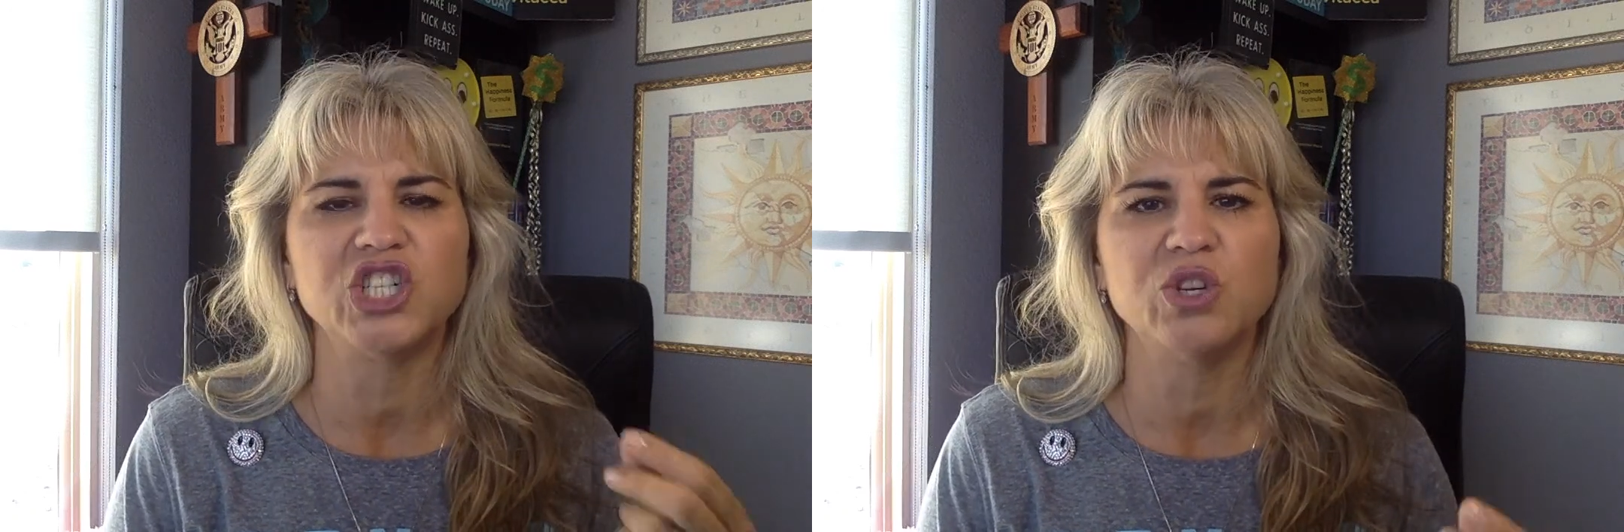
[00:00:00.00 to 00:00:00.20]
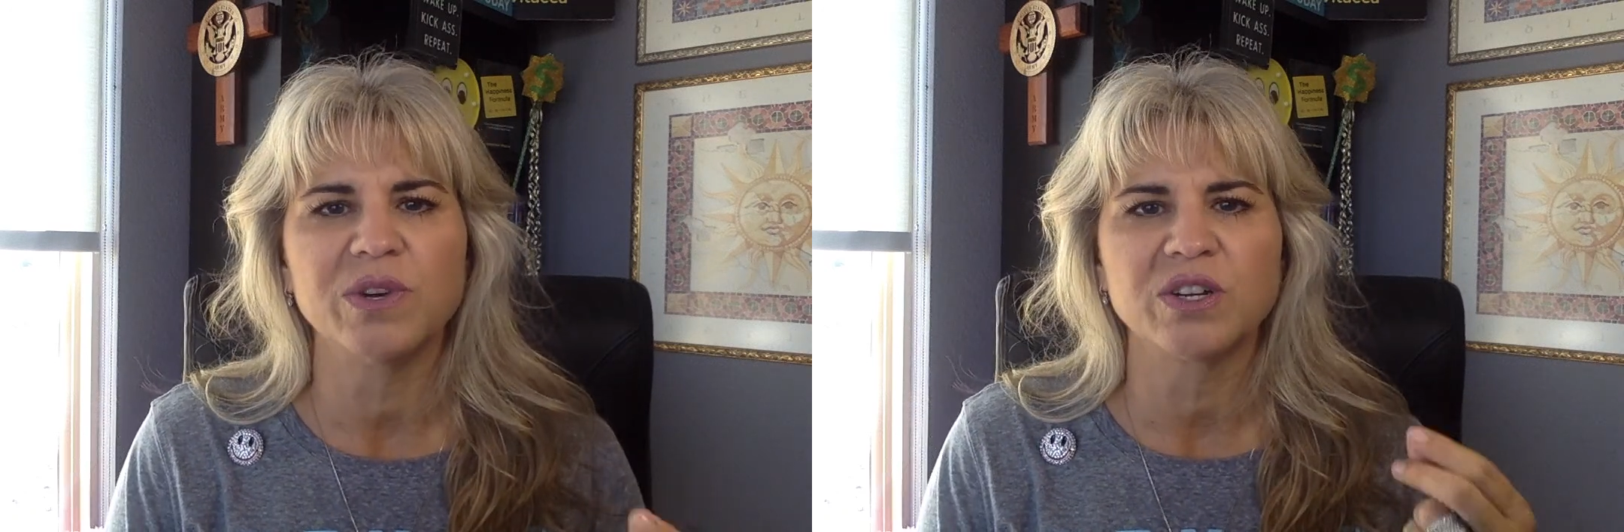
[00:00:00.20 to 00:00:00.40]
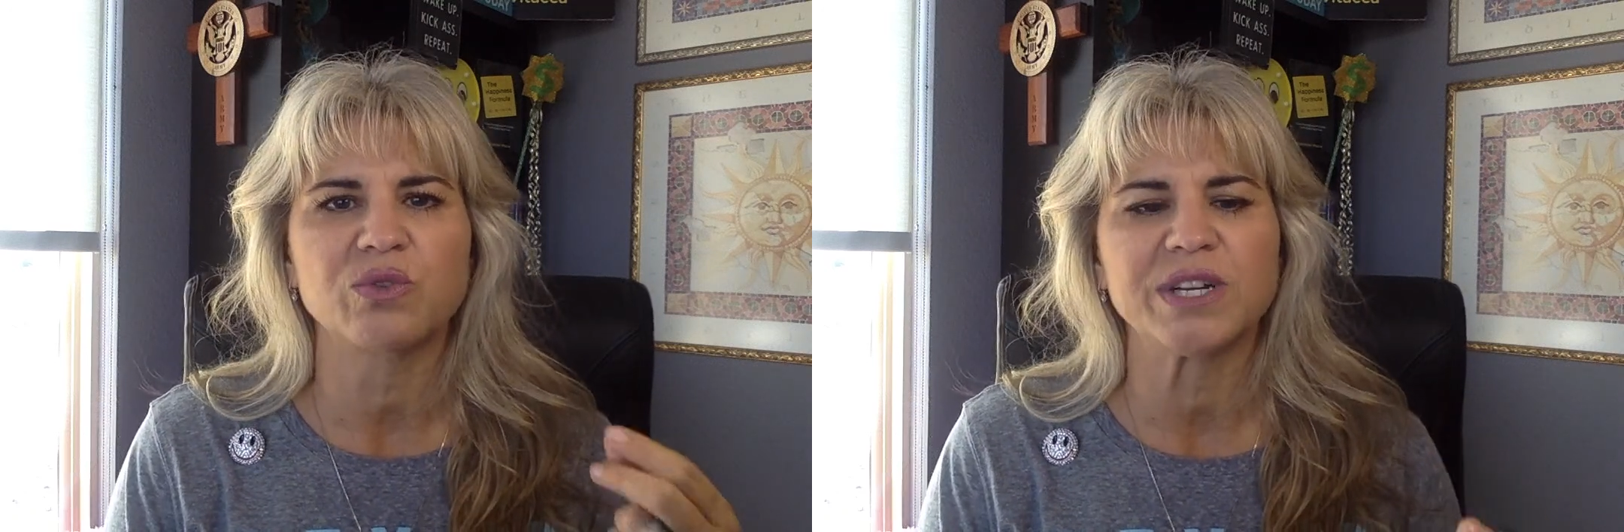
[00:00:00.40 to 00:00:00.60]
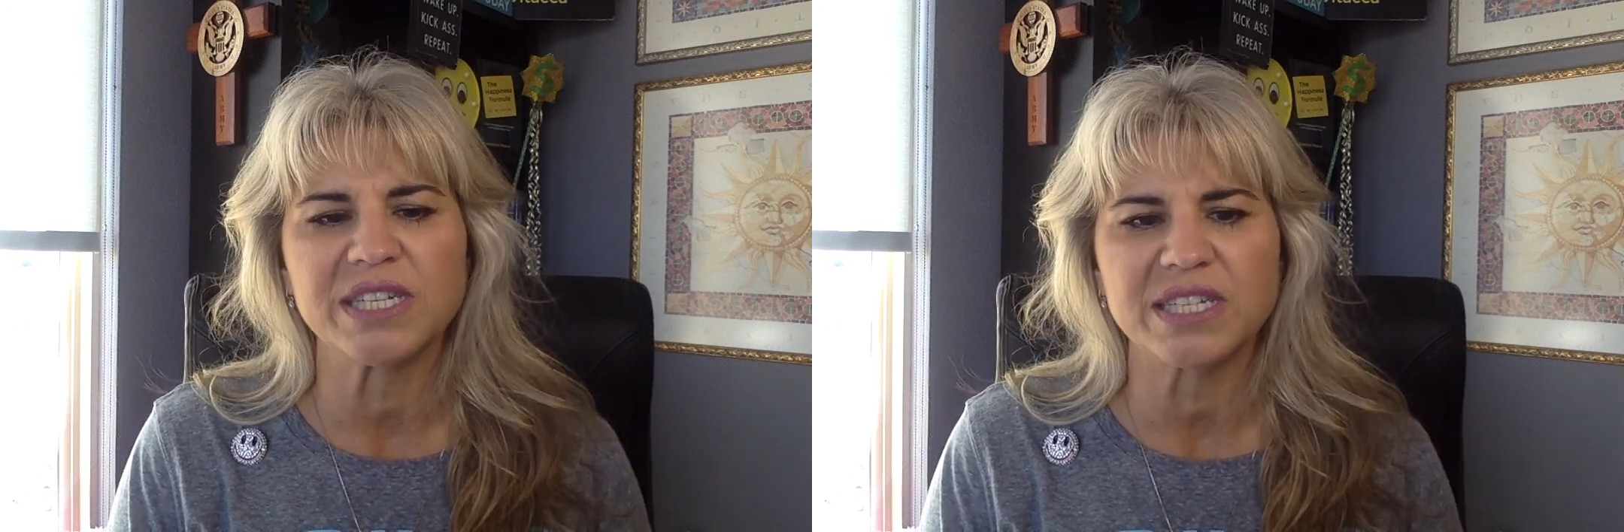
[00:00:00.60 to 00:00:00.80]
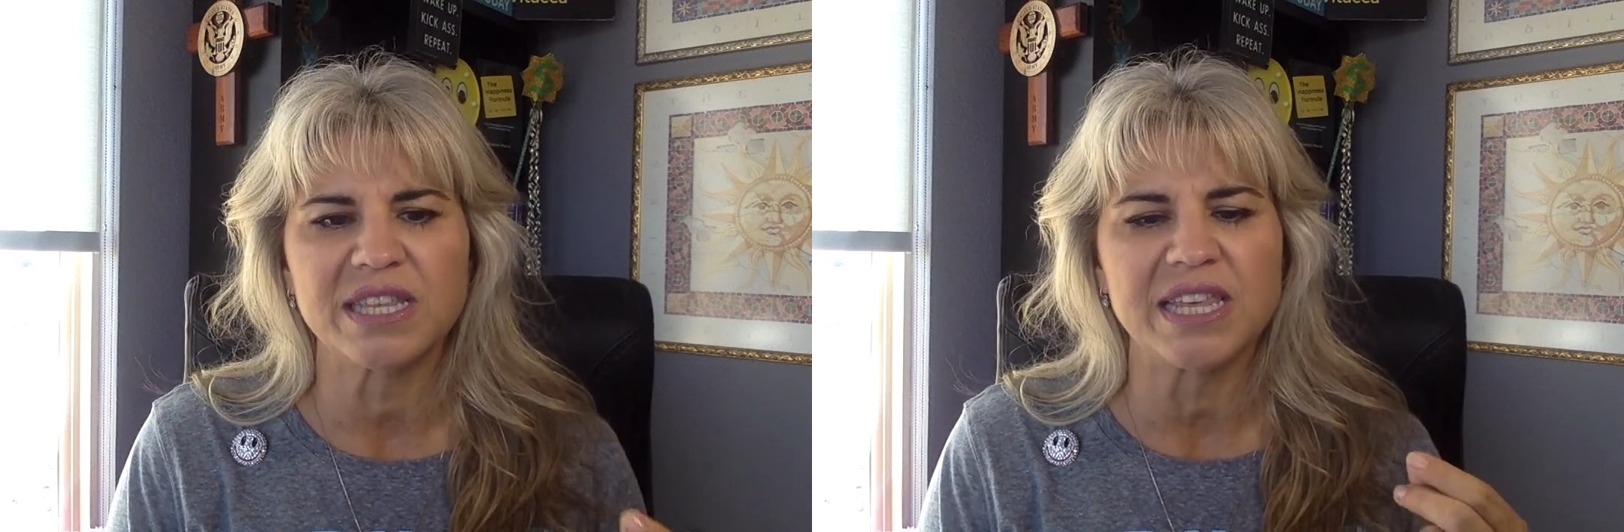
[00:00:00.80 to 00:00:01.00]
you
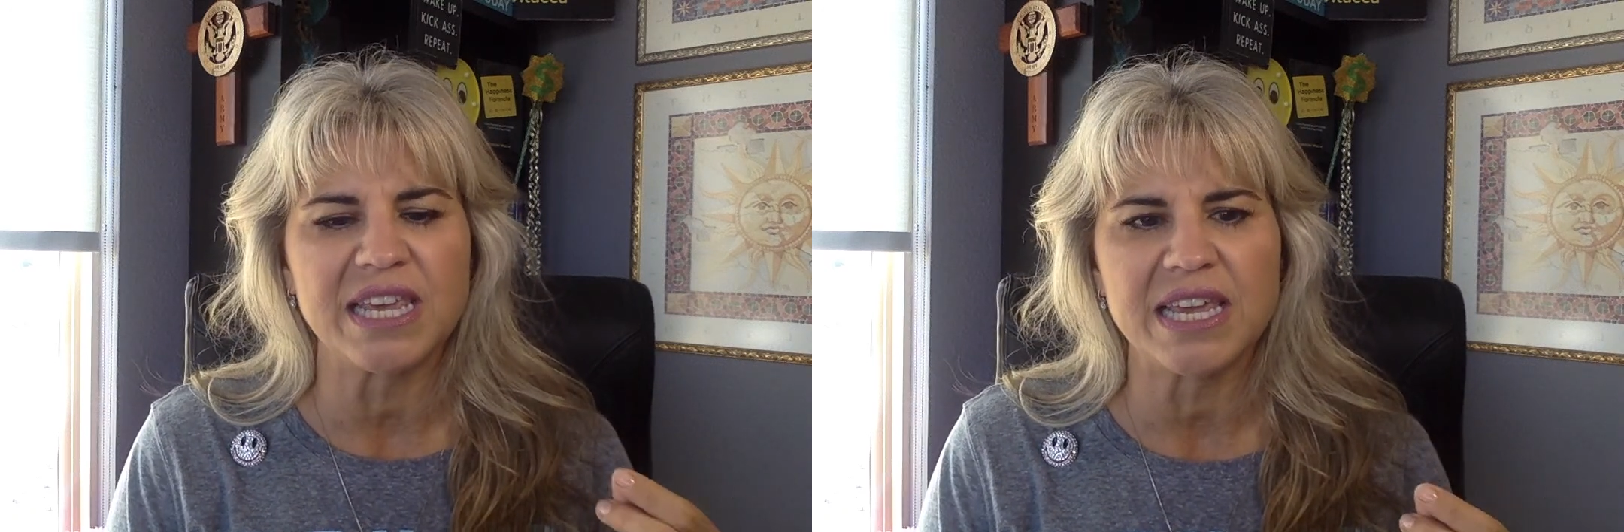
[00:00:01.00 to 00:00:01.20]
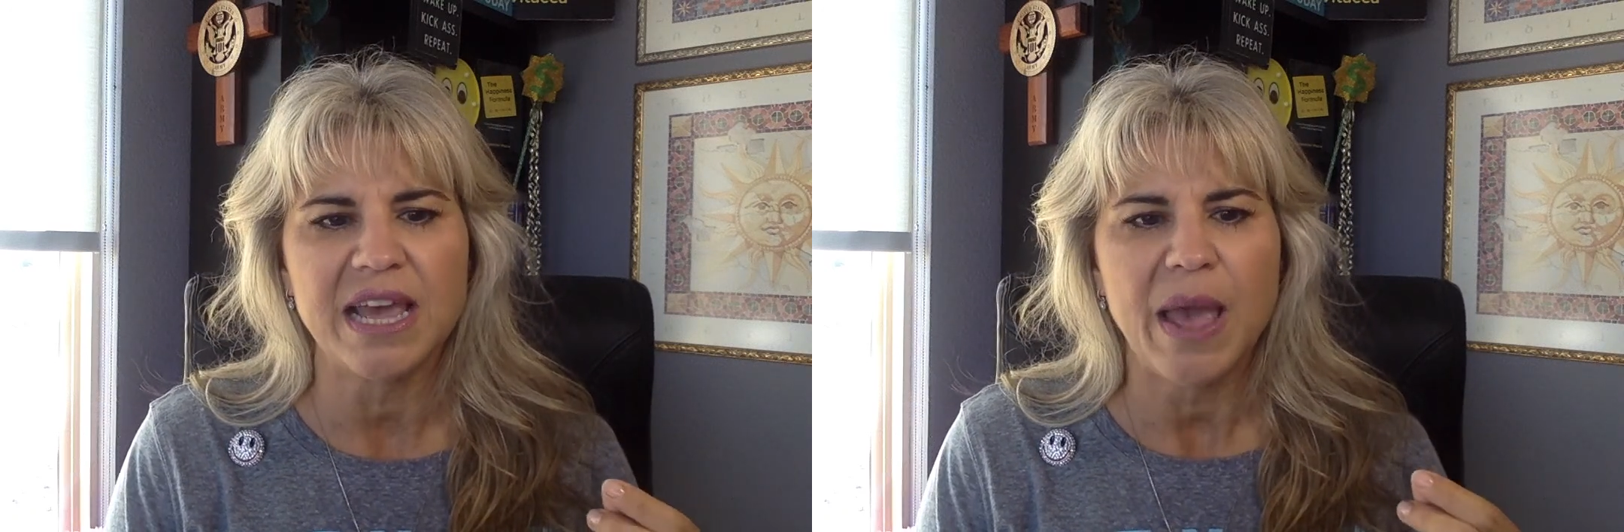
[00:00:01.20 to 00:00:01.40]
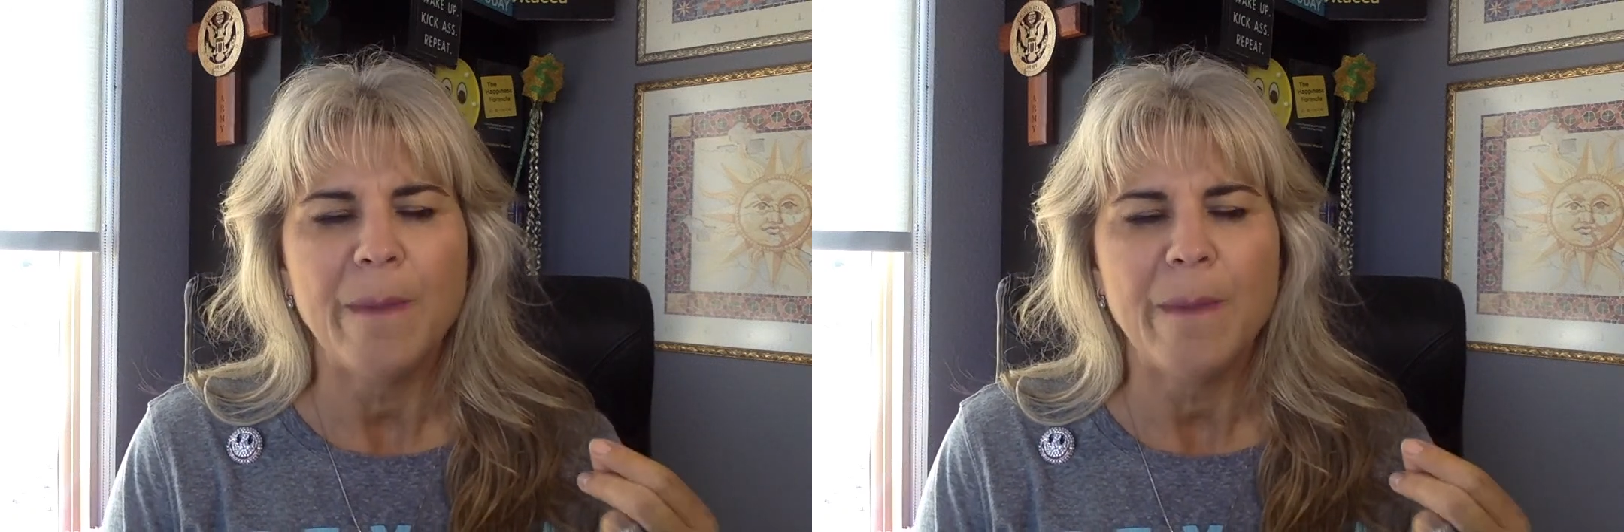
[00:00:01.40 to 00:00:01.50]
increase the